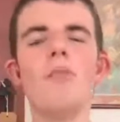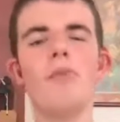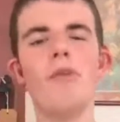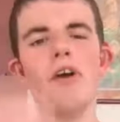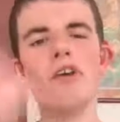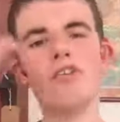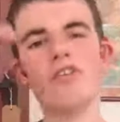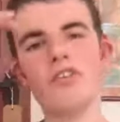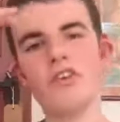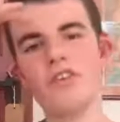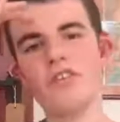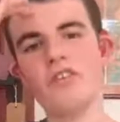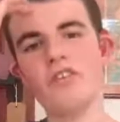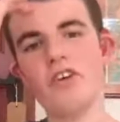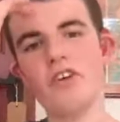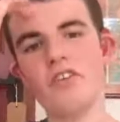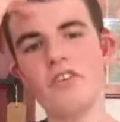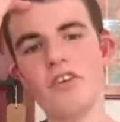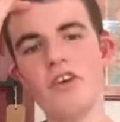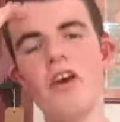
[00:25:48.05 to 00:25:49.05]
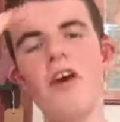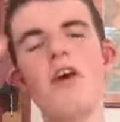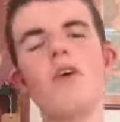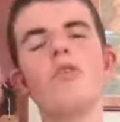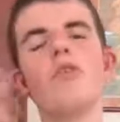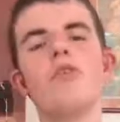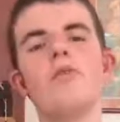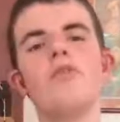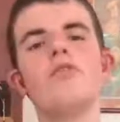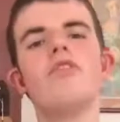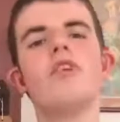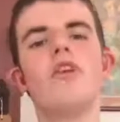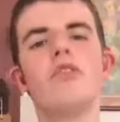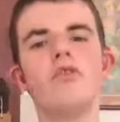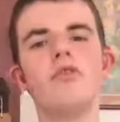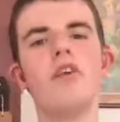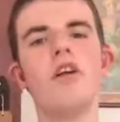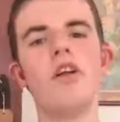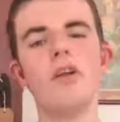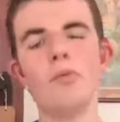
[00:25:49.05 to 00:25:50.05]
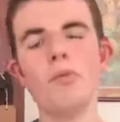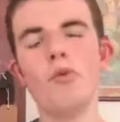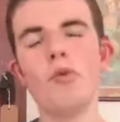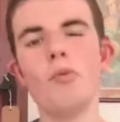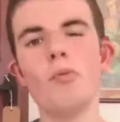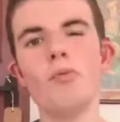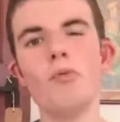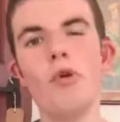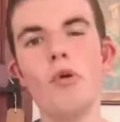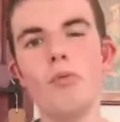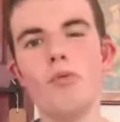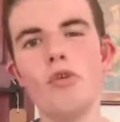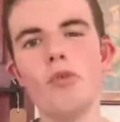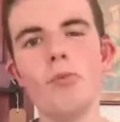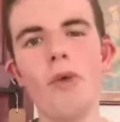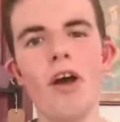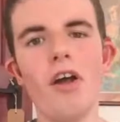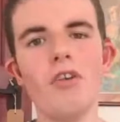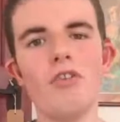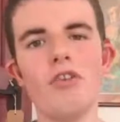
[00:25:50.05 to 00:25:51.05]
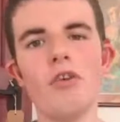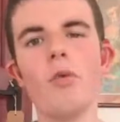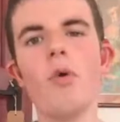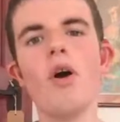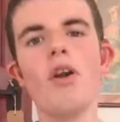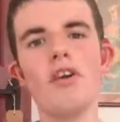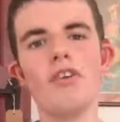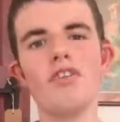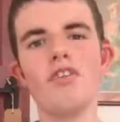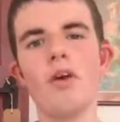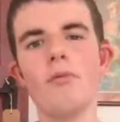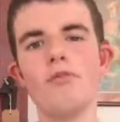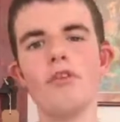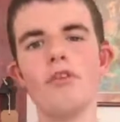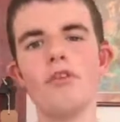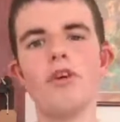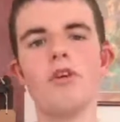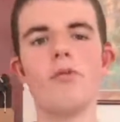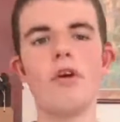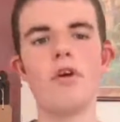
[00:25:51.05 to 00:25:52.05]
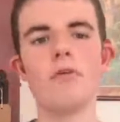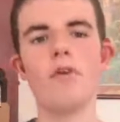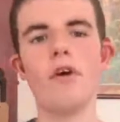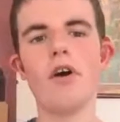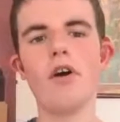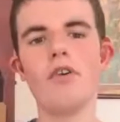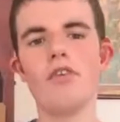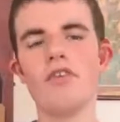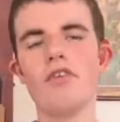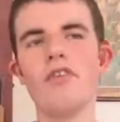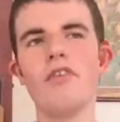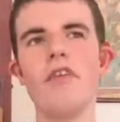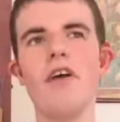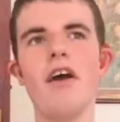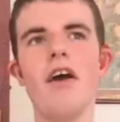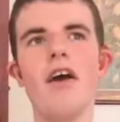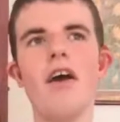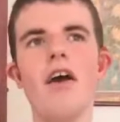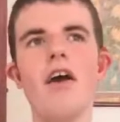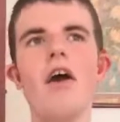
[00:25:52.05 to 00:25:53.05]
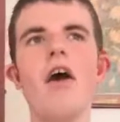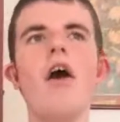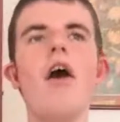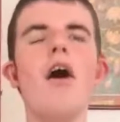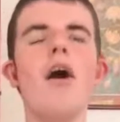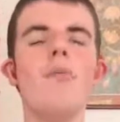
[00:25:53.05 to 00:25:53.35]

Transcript: Basically suggesting how can we return to an element of normality while accepting coronavirus is there.